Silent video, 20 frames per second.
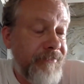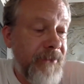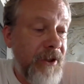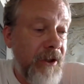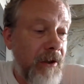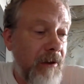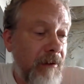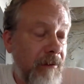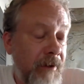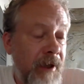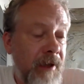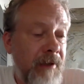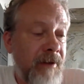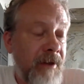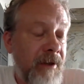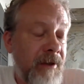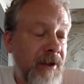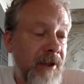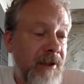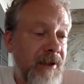you know,
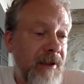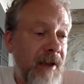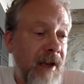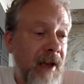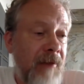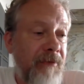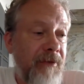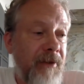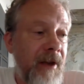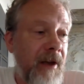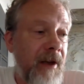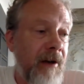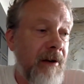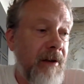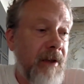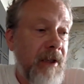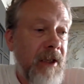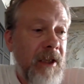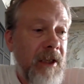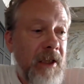they just left
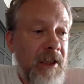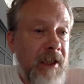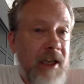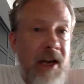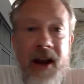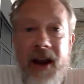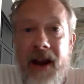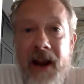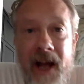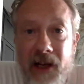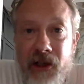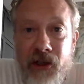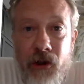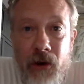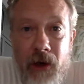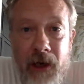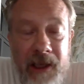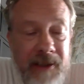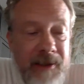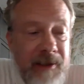their
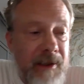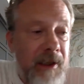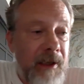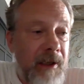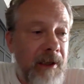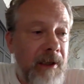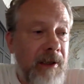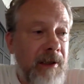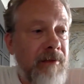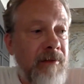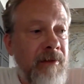nationalistic.